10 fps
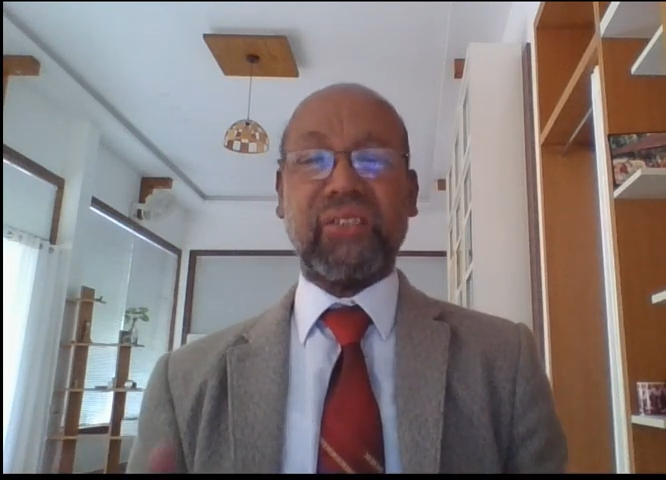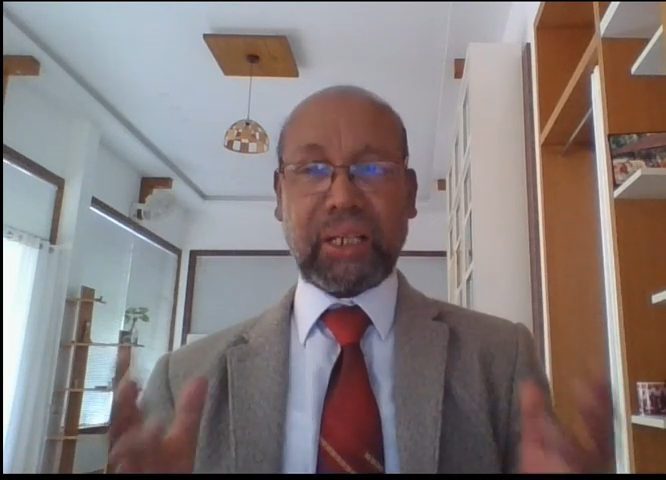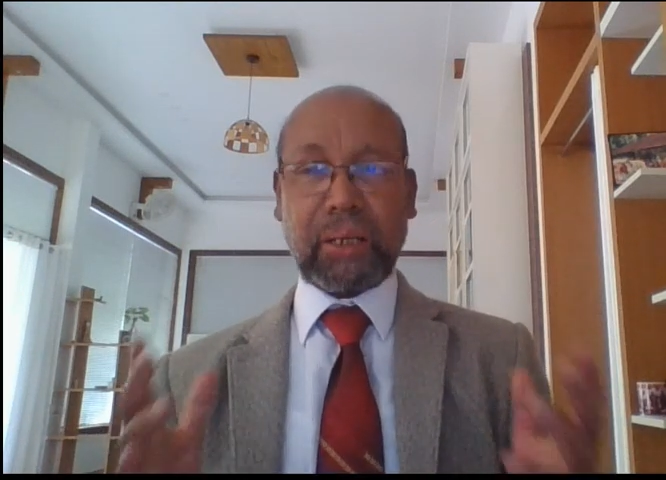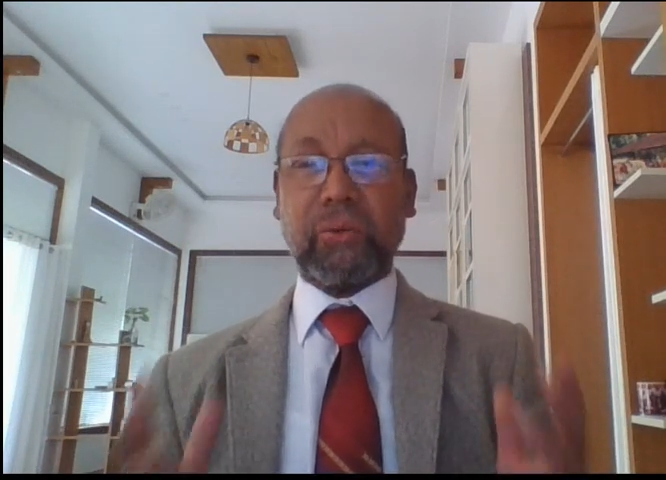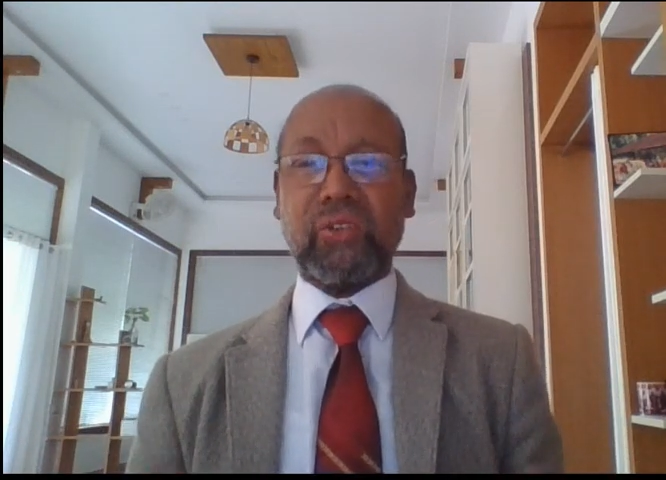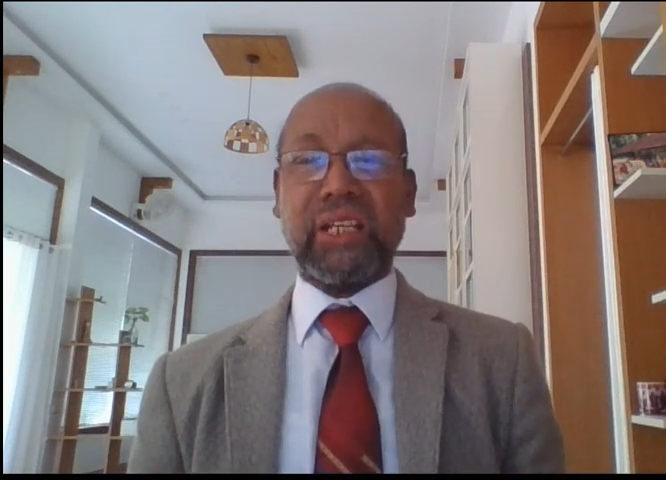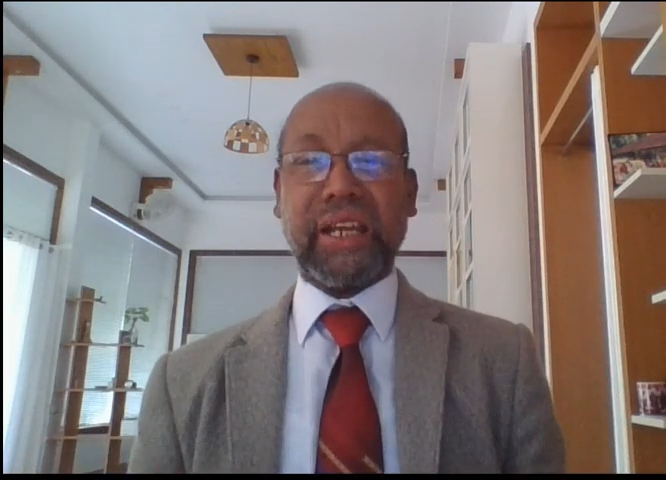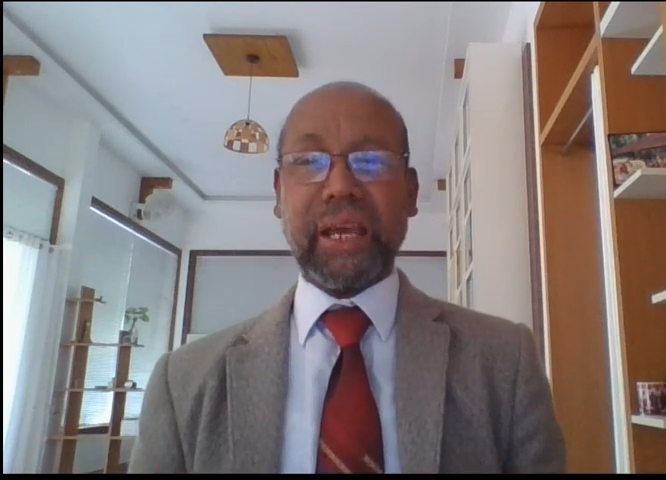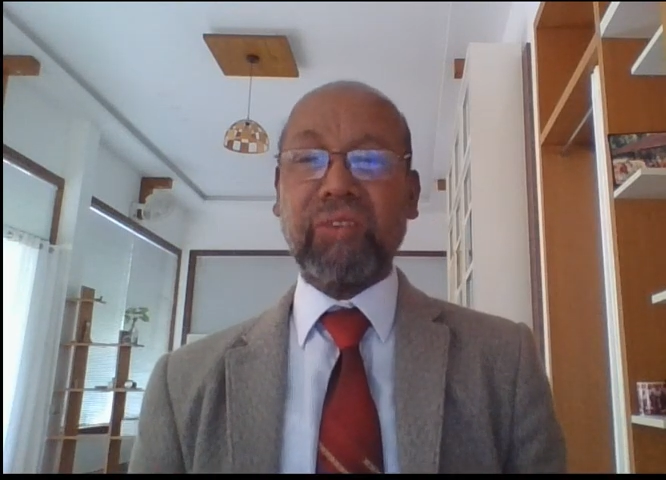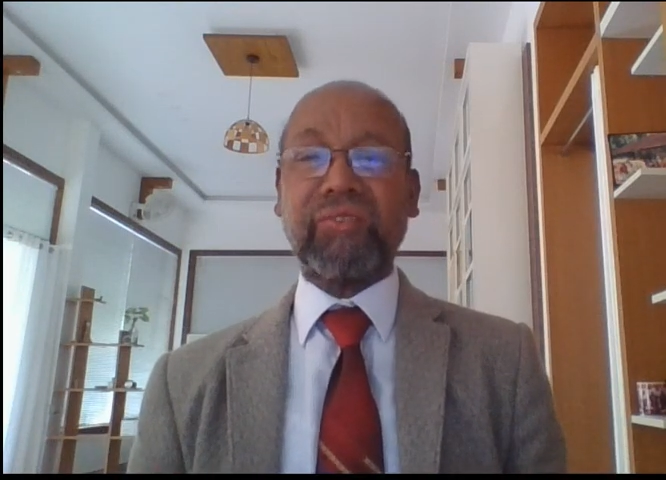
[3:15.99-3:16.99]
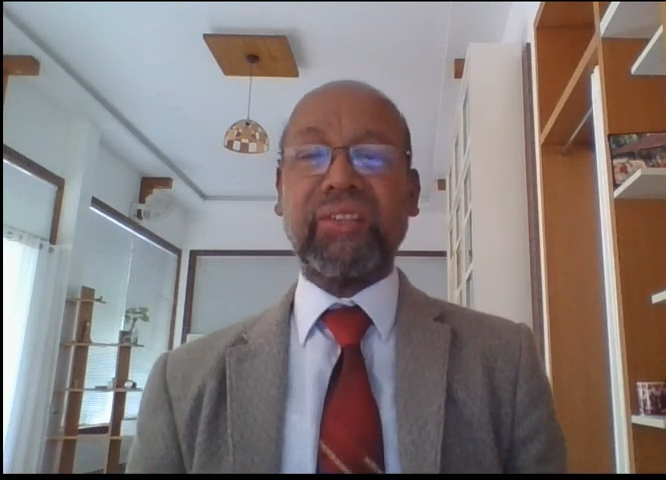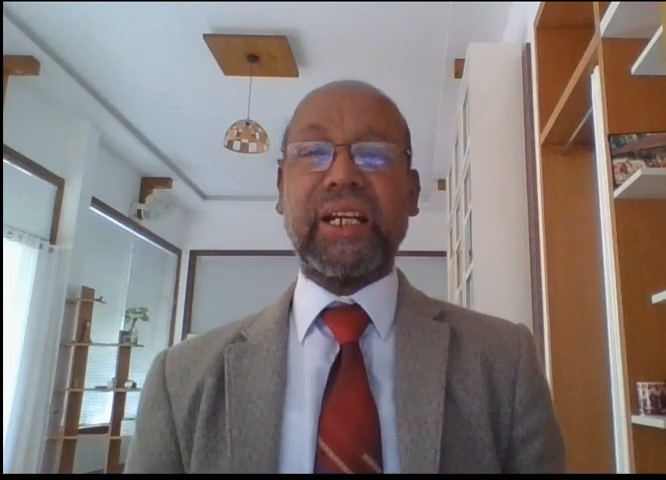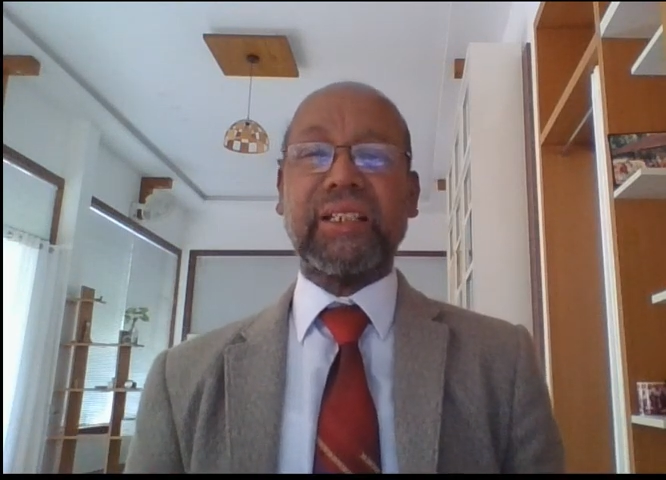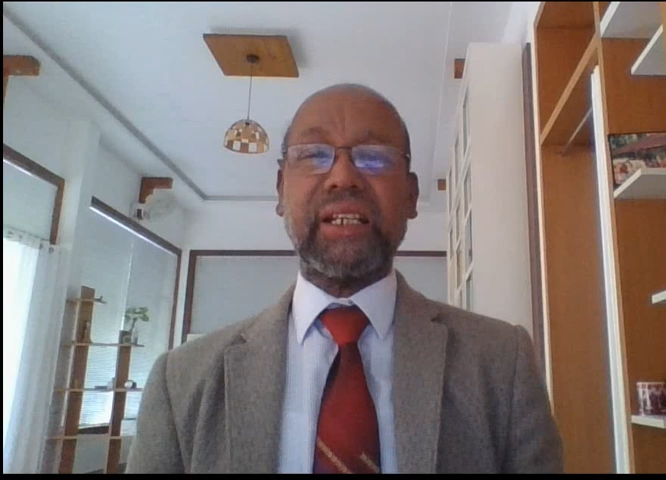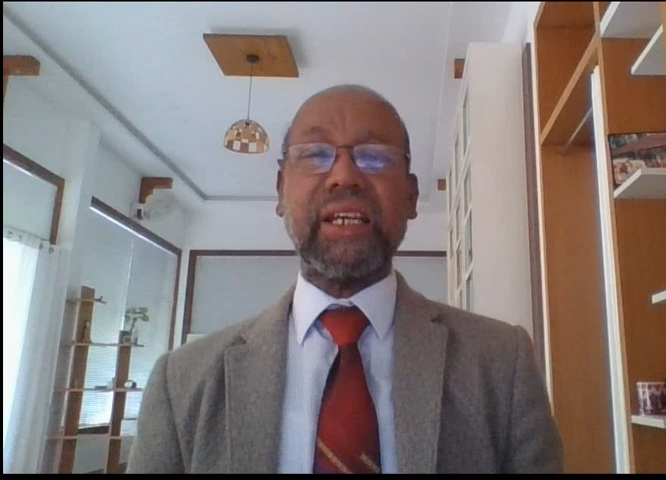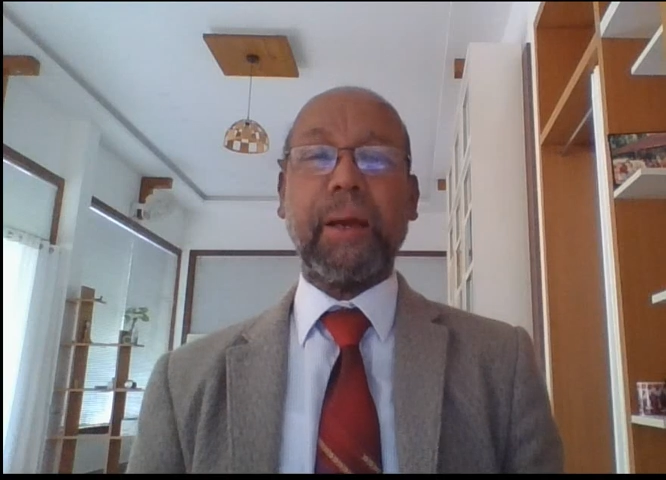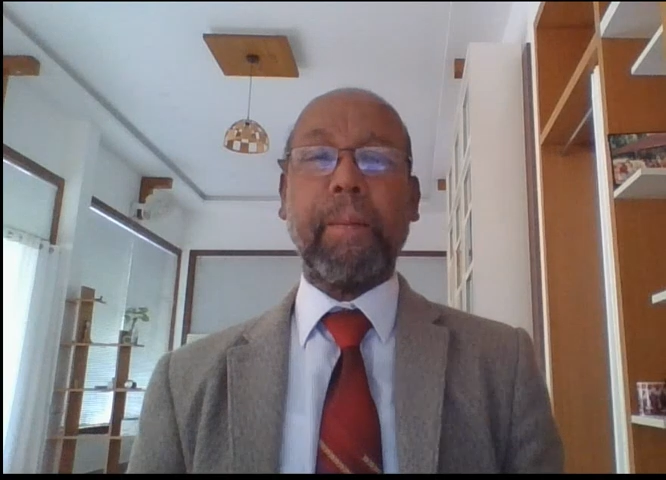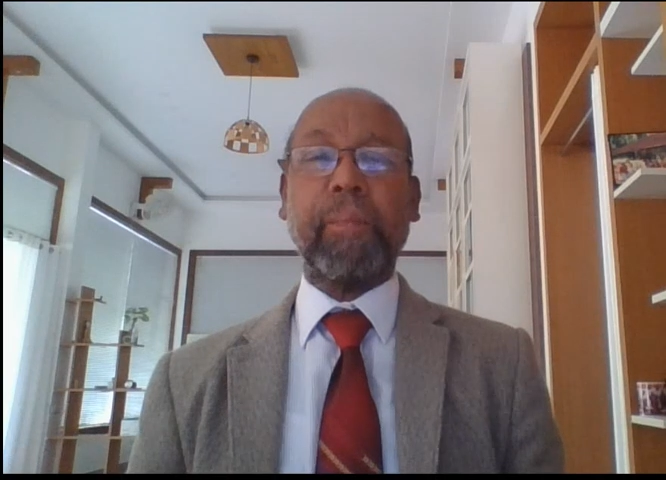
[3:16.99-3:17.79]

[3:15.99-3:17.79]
Singapore is the name of the country.